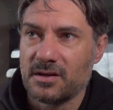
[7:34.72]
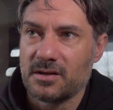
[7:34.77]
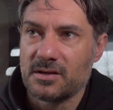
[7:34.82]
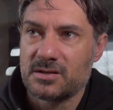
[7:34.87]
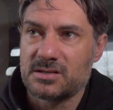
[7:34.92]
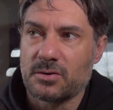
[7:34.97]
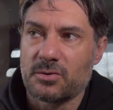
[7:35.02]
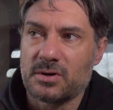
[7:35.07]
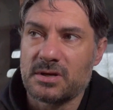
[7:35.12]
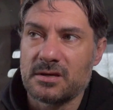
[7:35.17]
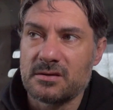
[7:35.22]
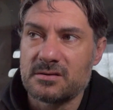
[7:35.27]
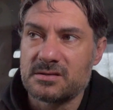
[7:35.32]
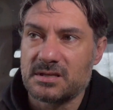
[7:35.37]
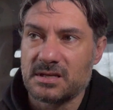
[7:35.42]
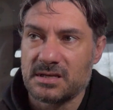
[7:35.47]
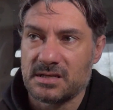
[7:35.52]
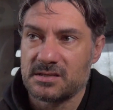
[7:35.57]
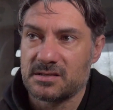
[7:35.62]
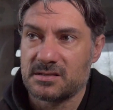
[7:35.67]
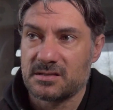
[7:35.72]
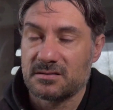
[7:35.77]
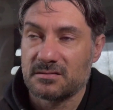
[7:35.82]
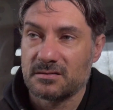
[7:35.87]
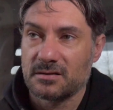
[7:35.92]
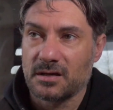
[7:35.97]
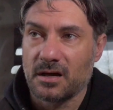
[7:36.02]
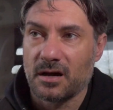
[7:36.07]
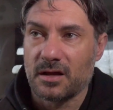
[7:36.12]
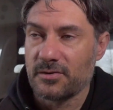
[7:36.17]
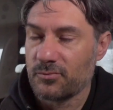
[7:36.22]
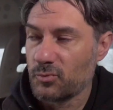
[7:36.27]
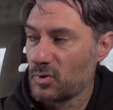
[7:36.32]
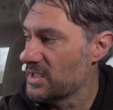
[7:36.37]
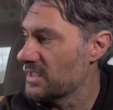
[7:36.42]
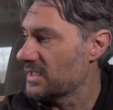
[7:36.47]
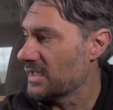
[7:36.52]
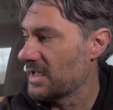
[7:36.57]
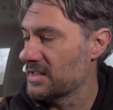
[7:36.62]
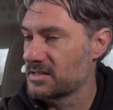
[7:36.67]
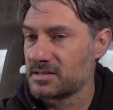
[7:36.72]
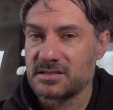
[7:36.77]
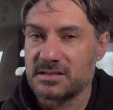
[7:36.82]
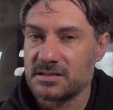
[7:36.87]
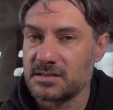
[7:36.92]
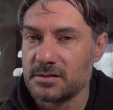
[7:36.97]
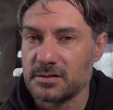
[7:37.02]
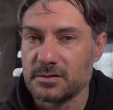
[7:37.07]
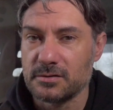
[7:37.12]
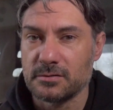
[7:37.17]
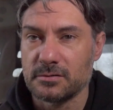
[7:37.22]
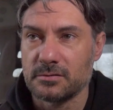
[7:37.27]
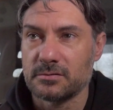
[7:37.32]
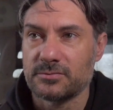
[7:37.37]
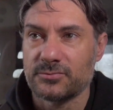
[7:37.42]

So I use these kind of weekends to